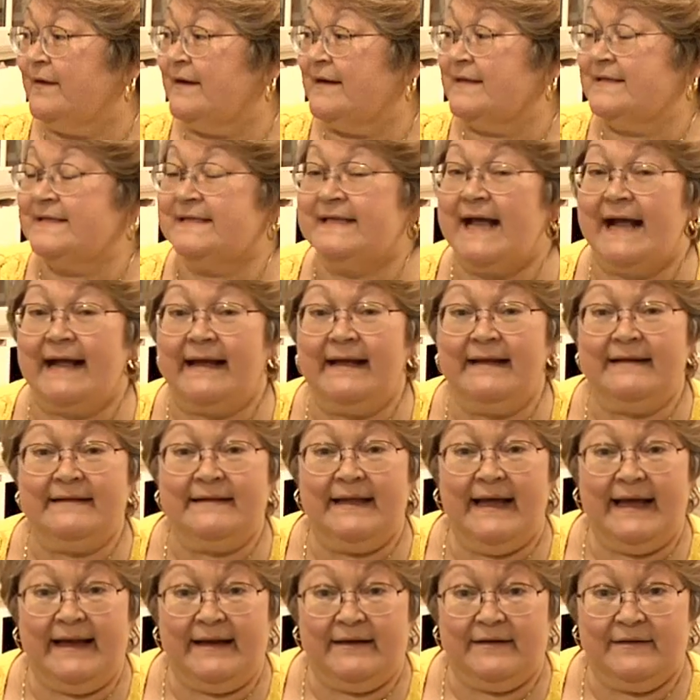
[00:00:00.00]
For our second
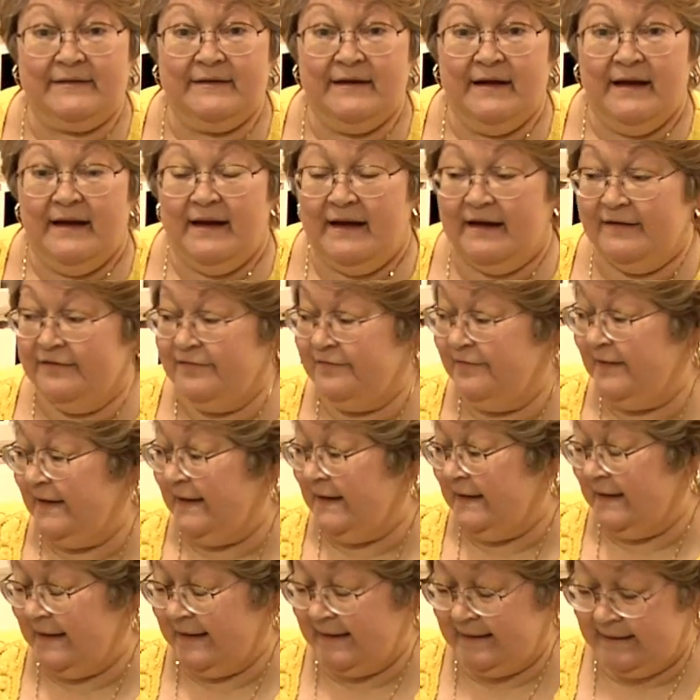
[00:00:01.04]
layer of
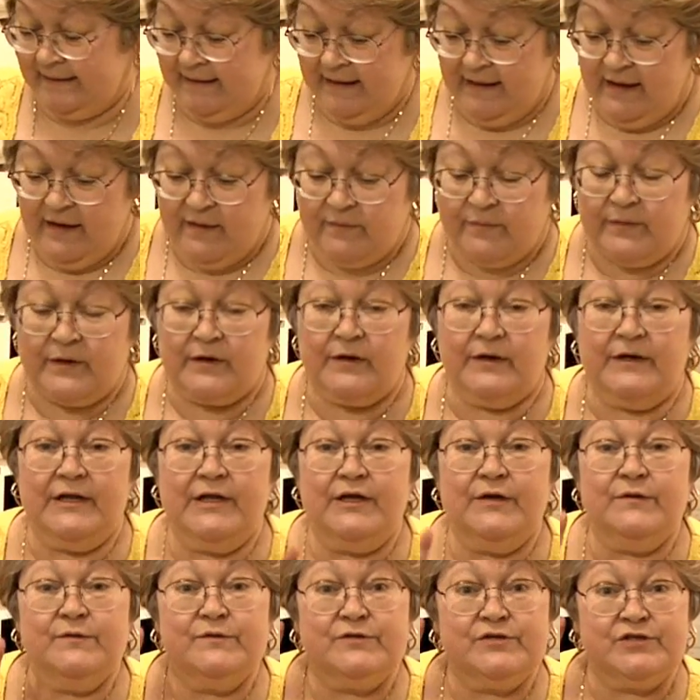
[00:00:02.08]
filling, we're going
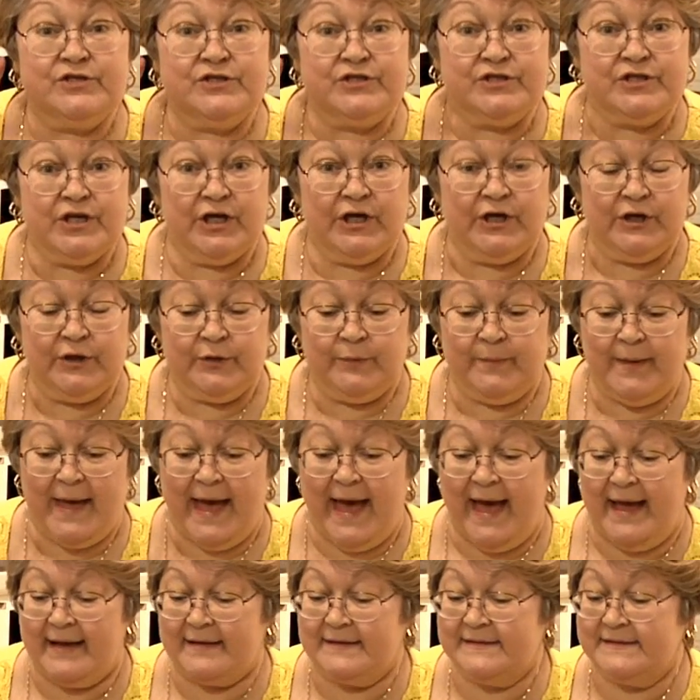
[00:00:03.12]
to use 2
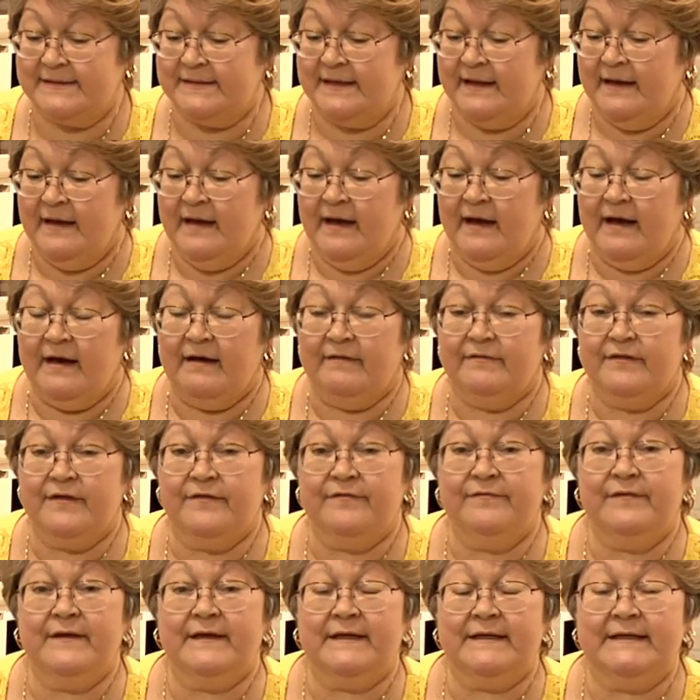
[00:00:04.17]
packs of the
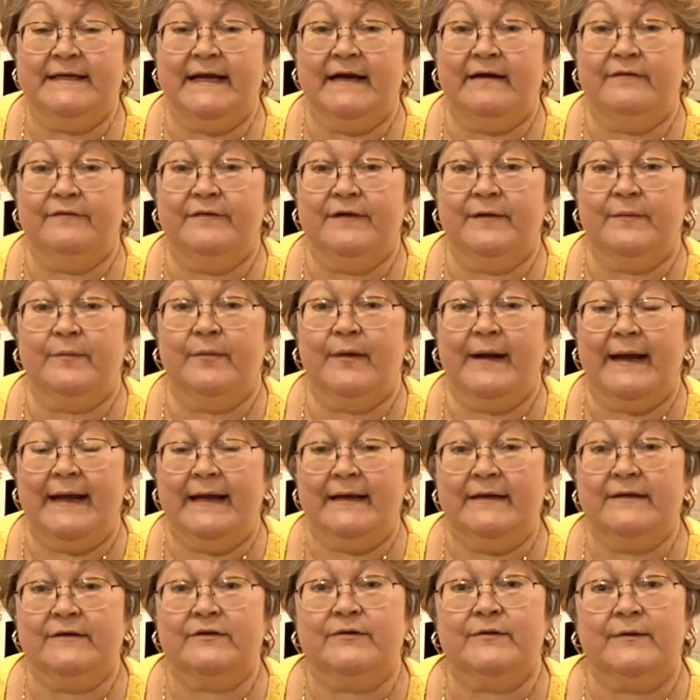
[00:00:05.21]
Philadelphia
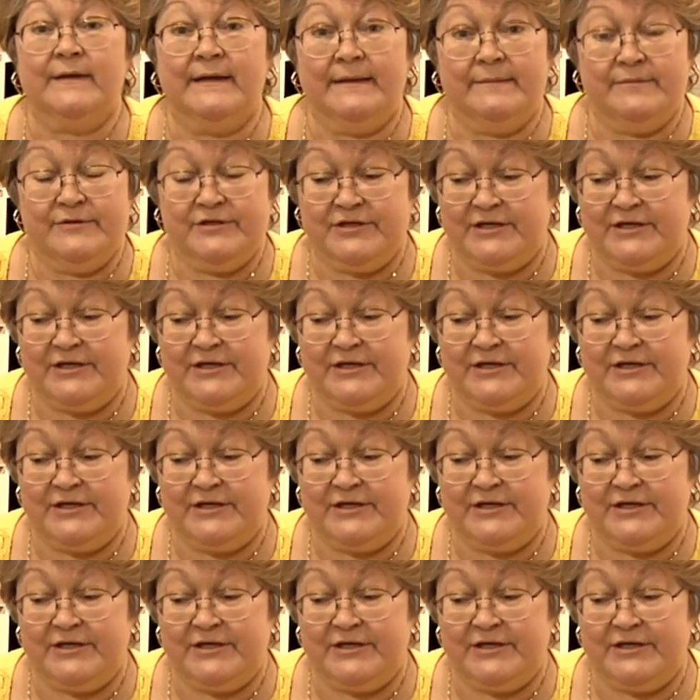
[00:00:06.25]
brand cream